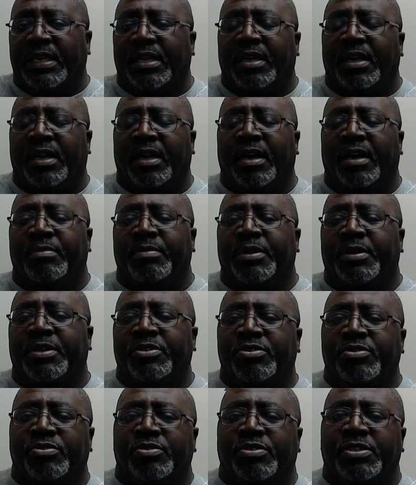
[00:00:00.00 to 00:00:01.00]
um, and
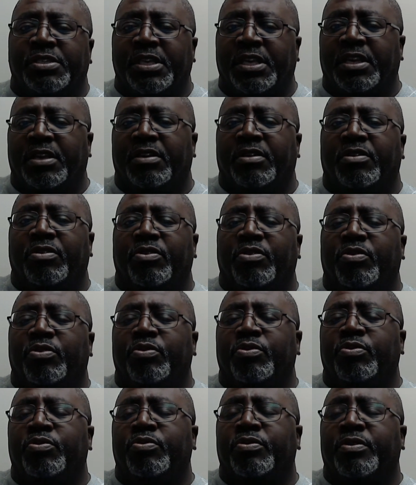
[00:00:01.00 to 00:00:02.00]
you'll see
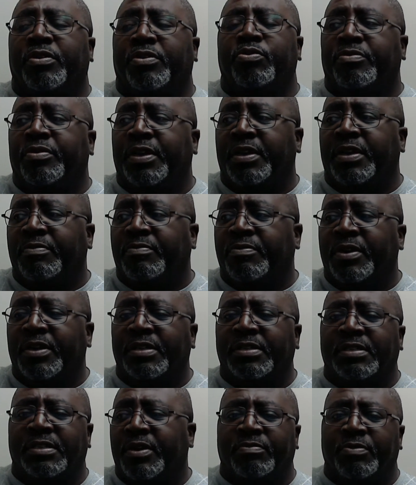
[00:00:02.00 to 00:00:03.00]
who their queen
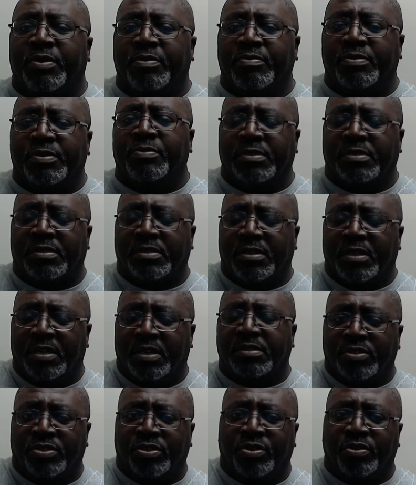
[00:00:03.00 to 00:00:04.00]
was and what was
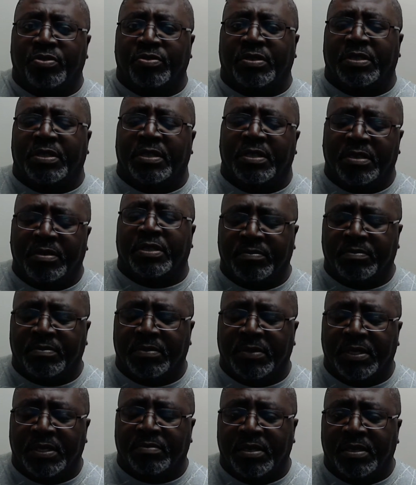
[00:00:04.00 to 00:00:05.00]
told to them.
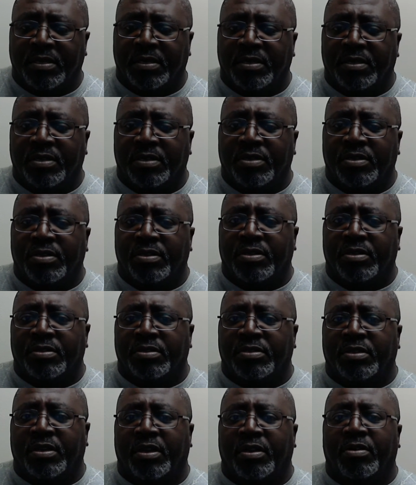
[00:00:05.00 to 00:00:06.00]

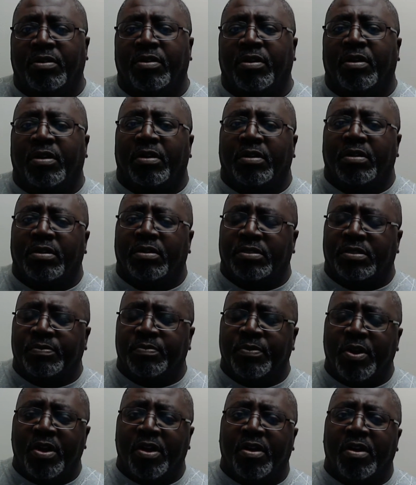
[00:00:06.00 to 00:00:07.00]
So
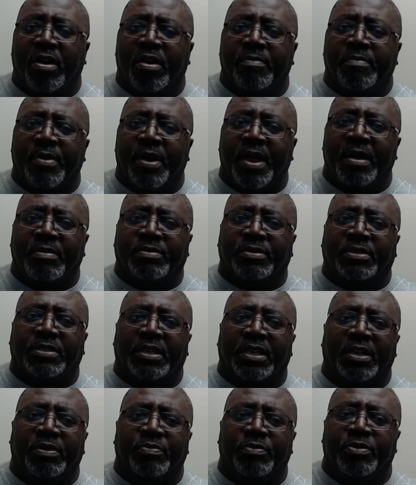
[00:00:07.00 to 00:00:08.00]
tomorrow our Bible
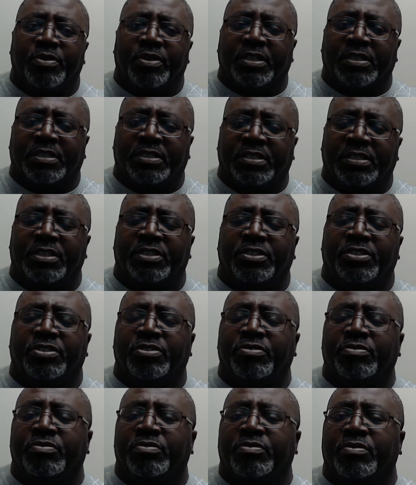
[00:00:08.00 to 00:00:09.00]
study will
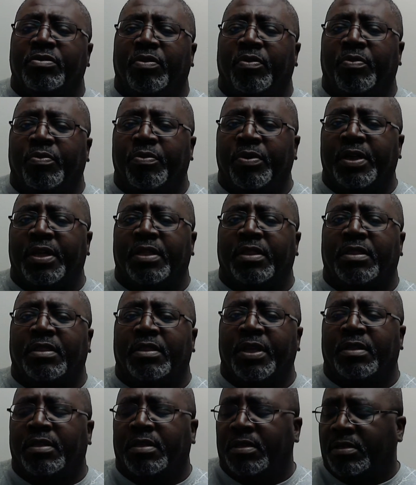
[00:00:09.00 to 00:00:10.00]
continue with
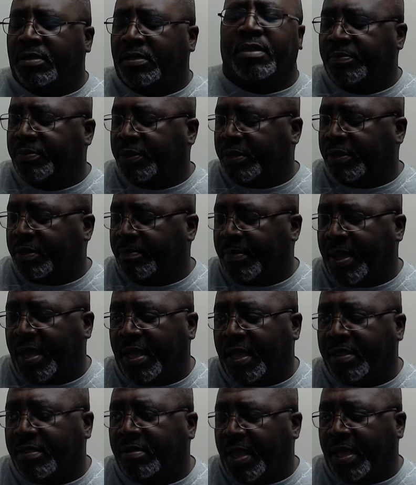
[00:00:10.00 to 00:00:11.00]
the book of
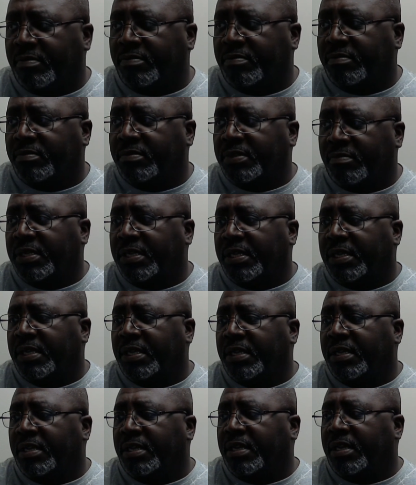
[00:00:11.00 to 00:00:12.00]
Matthew.
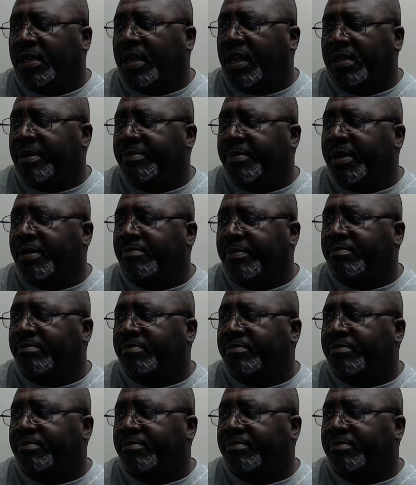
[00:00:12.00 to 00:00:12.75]
Amen.